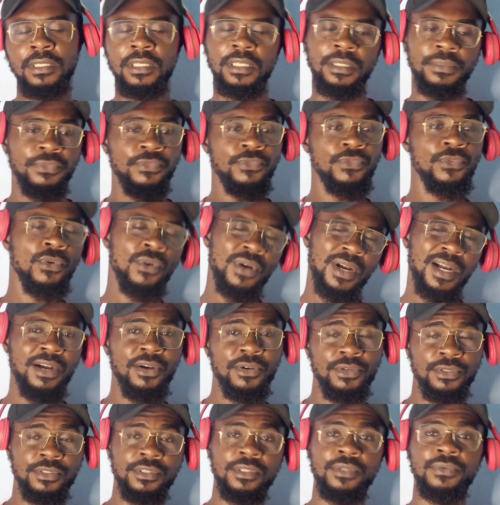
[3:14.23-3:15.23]

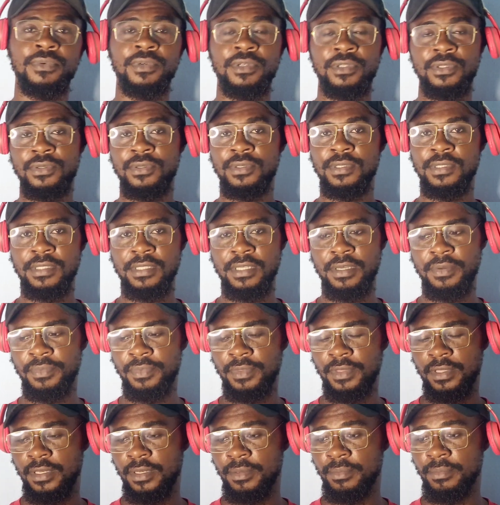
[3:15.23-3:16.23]
vocals to it or
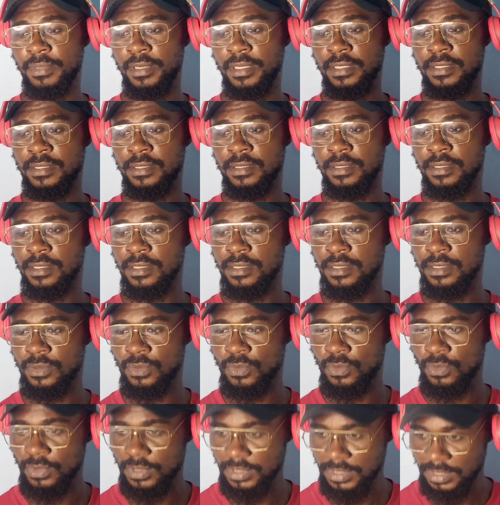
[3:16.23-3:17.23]
something, but
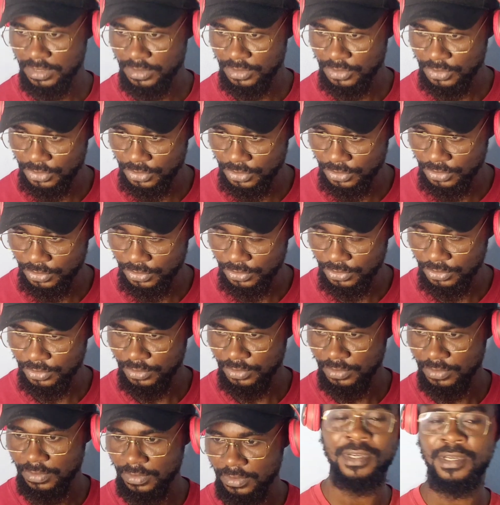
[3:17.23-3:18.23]
it wasn't
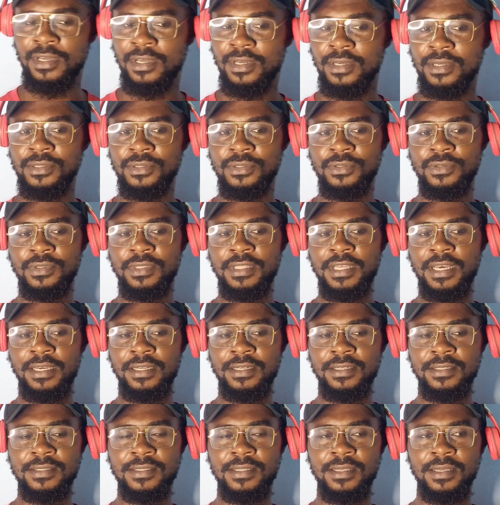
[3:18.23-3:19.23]
so. So
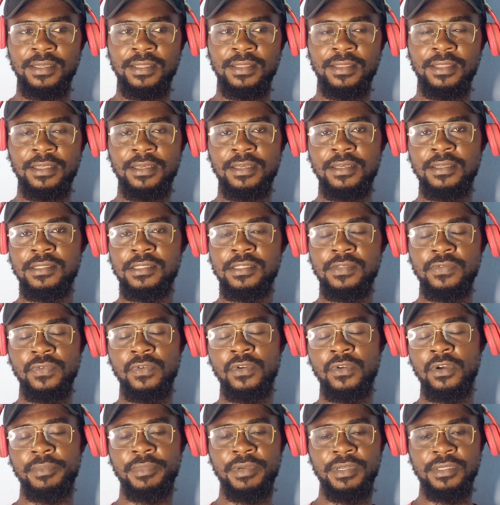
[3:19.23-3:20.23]
that is the
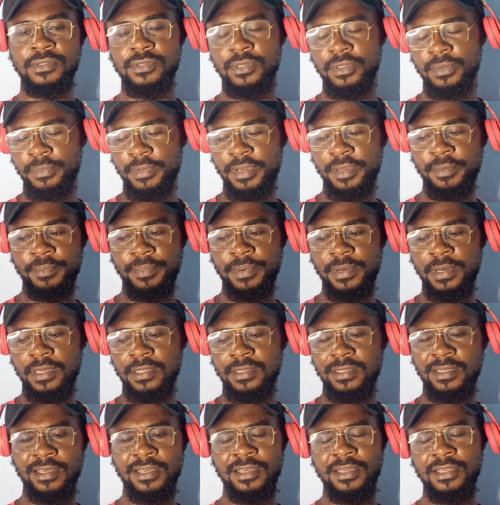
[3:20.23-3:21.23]
negative comment on my
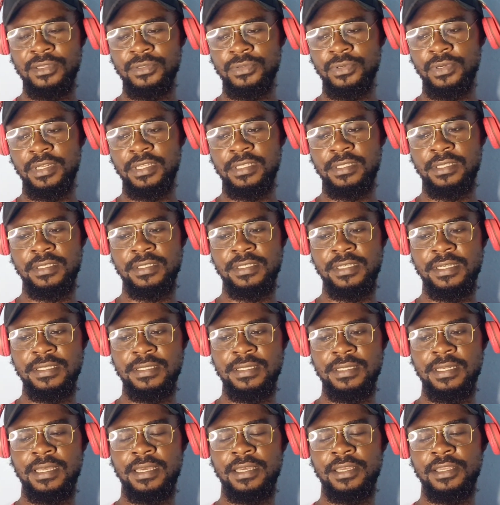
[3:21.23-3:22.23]
part. So this is
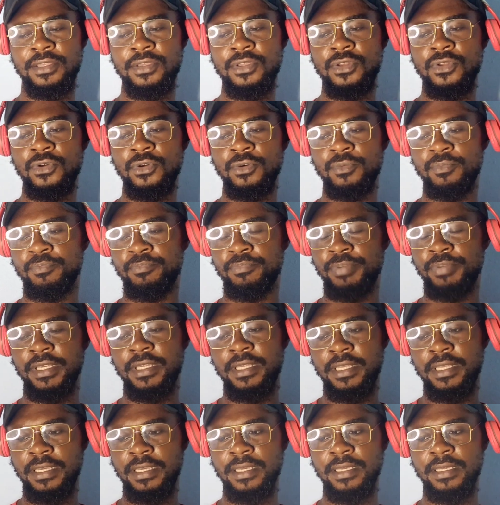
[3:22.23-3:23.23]
just like, you know,
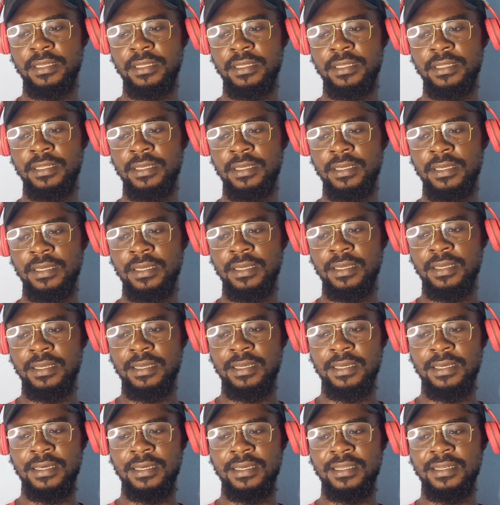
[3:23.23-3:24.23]
picking
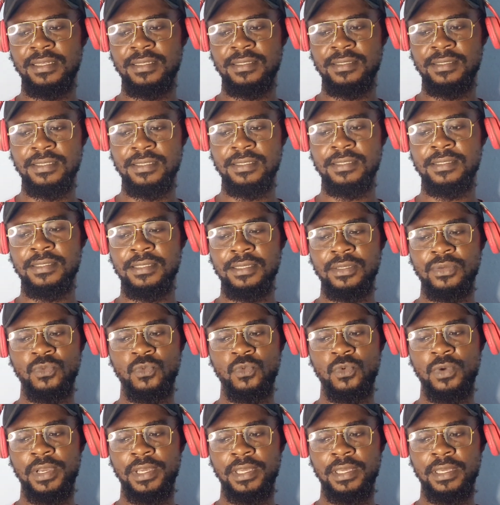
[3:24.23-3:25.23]
an
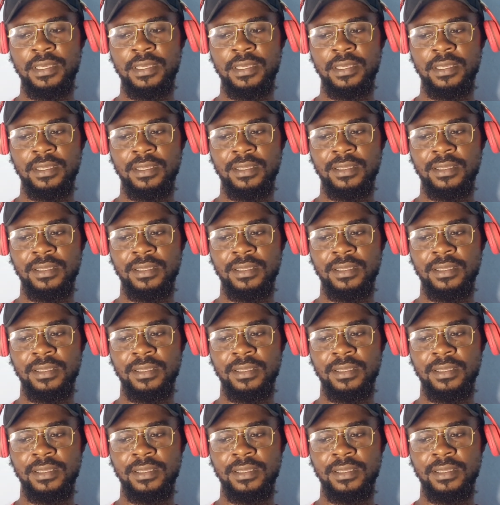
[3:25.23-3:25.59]
existing work